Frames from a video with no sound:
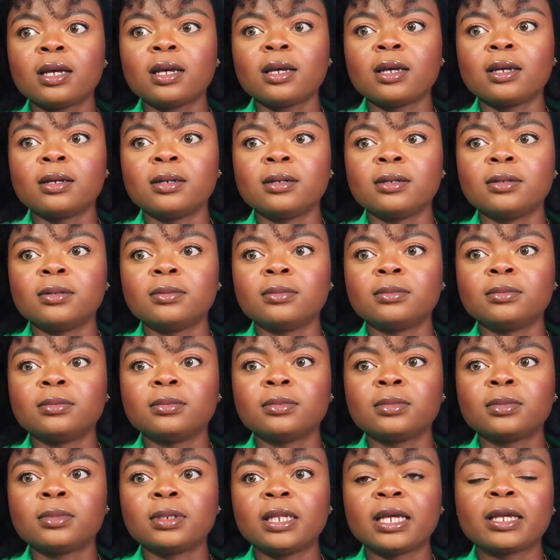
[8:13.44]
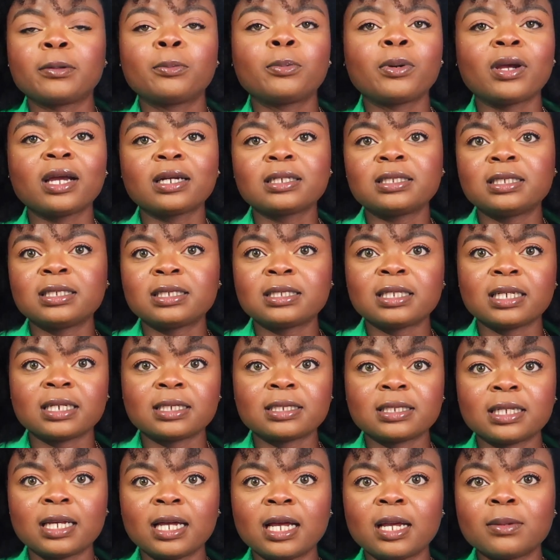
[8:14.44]
like practice
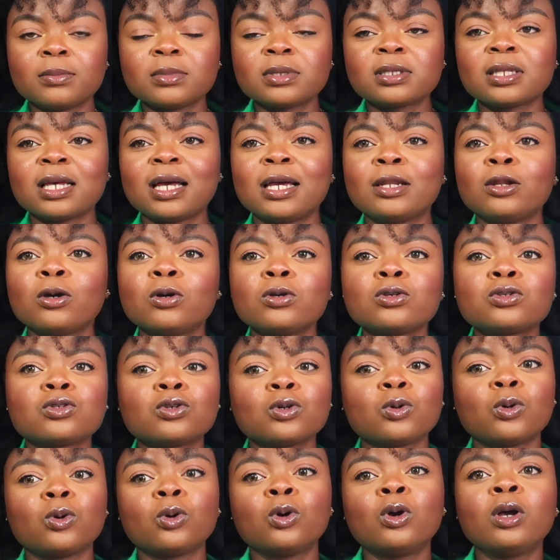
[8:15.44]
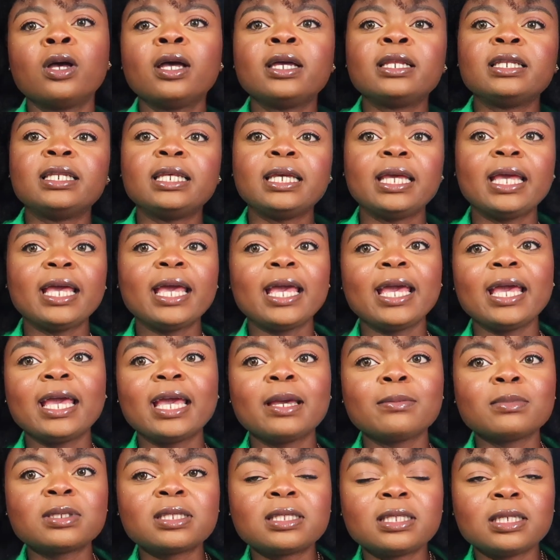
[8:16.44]
exams, and also the
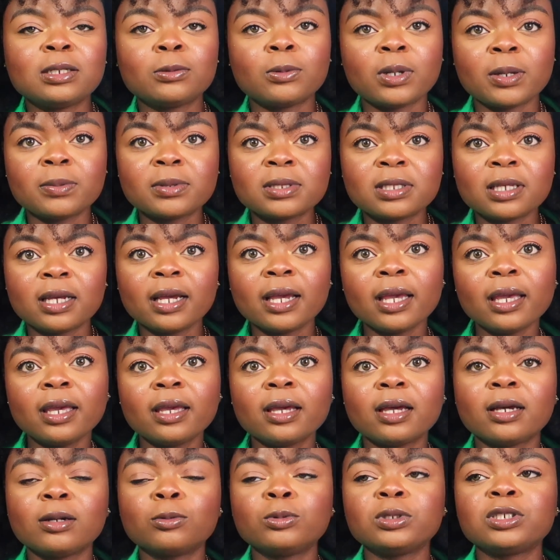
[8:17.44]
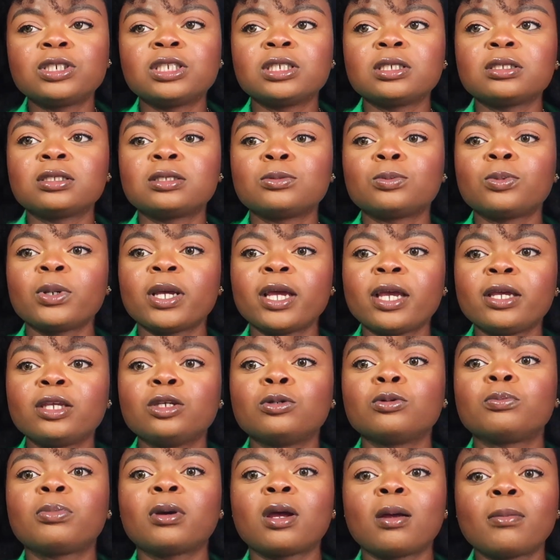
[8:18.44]
AAMC website, which is where
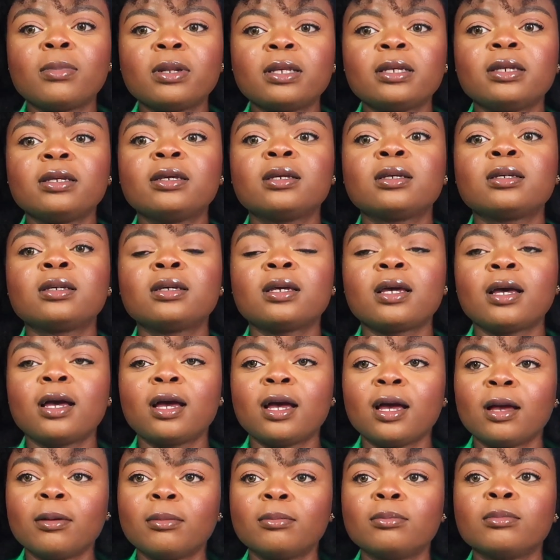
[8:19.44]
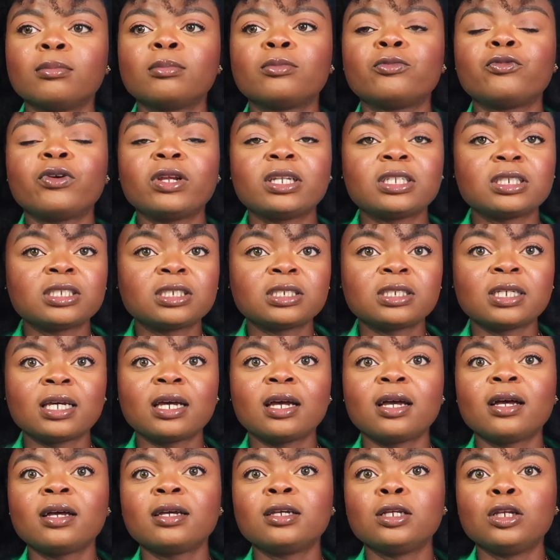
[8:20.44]
you probably
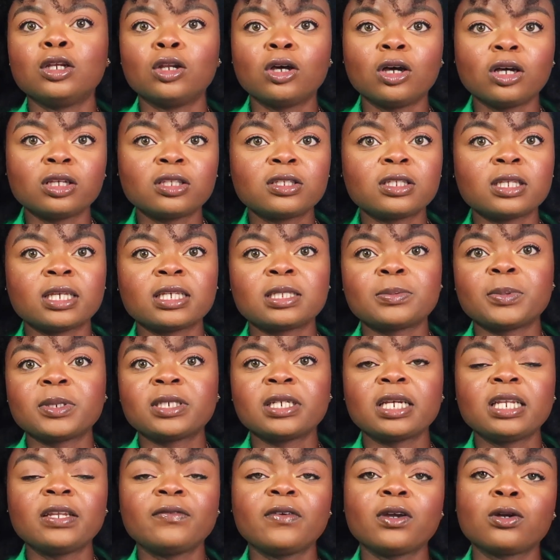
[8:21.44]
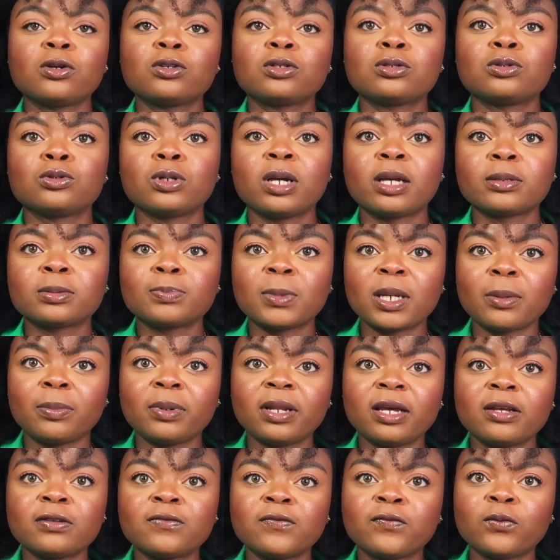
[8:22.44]
register a lot, especially if you're going to
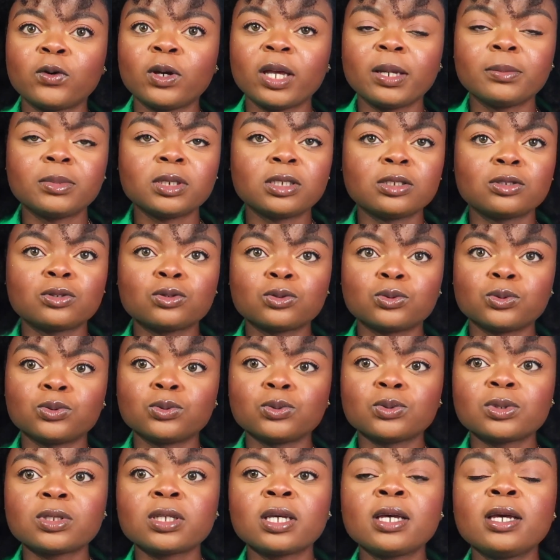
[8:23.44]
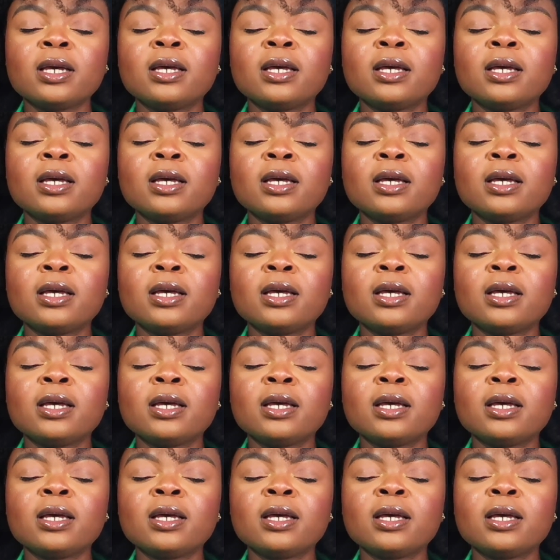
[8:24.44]
apply for MD schools.